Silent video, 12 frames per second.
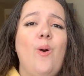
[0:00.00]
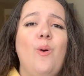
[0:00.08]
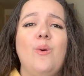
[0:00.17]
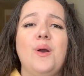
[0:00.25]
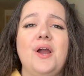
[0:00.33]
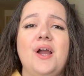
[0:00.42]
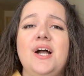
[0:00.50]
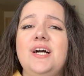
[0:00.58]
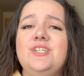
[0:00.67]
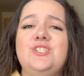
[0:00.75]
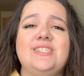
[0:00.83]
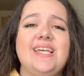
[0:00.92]
or
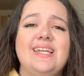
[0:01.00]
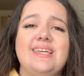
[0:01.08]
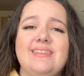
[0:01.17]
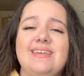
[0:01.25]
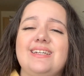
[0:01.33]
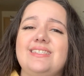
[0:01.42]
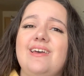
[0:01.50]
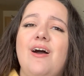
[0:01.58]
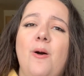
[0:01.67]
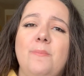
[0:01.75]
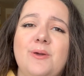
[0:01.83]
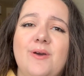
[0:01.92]
just anything to
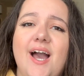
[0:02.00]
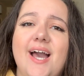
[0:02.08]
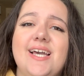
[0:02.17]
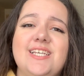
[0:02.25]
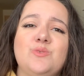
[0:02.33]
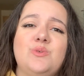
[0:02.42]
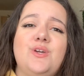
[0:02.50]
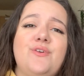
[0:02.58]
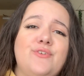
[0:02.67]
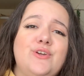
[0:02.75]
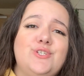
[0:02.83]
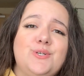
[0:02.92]
help you guys with your
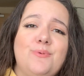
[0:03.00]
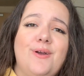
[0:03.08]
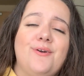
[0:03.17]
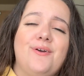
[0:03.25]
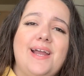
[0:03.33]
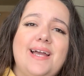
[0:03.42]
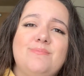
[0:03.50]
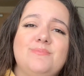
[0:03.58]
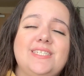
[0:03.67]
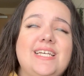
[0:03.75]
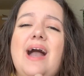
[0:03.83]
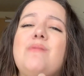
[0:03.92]
future
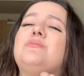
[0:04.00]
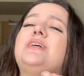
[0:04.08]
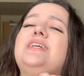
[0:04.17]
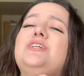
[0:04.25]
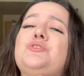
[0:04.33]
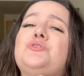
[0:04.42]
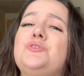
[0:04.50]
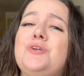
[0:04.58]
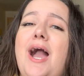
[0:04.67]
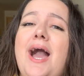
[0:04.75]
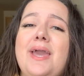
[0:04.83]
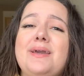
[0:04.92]
programs. I'm gonna
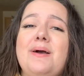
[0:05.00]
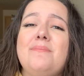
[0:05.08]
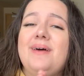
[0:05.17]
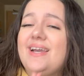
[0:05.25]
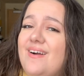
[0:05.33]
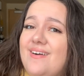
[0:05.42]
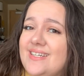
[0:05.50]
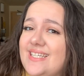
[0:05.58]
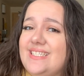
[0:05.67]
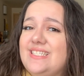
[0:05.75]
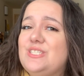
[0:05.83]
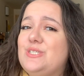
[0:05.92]
try my
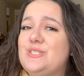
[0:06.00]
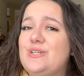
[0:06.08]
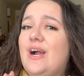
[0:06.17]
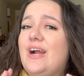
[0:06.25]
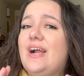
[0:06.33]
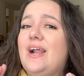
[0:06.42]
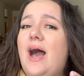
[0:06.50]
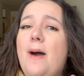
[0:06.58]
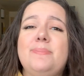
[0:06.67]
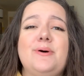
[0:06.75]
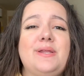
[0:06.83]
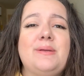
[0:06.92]
hardest to start
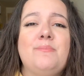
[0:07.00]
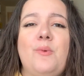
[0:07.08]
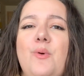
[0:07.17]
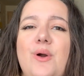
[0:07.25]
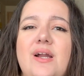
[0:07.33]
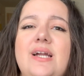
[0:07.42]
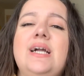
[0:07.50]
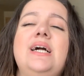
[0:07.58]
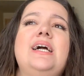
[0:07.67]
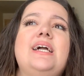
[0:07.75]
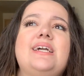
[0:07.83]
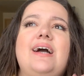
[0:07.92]
uploading more.
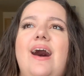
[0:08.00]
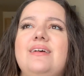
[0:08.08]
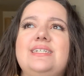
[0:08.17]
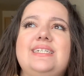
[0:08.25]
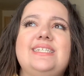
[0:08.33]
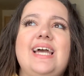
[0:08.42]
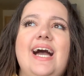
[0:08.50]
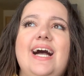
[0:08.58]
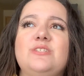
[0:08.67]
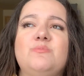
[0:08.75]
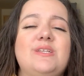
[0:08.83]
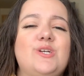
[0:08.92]
College
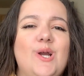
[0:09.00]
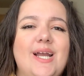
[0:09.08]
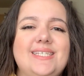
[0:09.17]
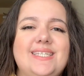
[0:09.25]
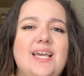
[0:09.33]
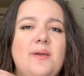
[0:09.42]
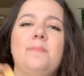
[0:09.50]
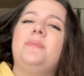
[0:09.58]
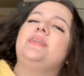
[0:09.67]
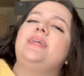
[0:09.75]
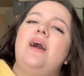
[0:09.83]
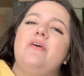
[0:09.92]
has been crazy,
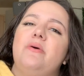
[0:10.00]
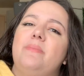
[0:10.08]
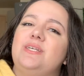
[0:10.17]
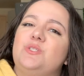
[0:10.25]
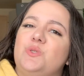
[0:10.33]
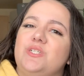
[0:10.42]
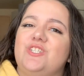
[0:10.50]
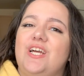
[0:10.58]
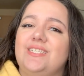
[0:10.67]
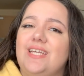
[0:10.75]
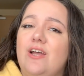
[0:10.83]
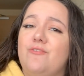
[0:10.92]
but now that my school's
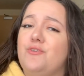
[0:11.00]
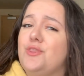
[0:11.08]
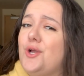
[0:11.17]
shut down for the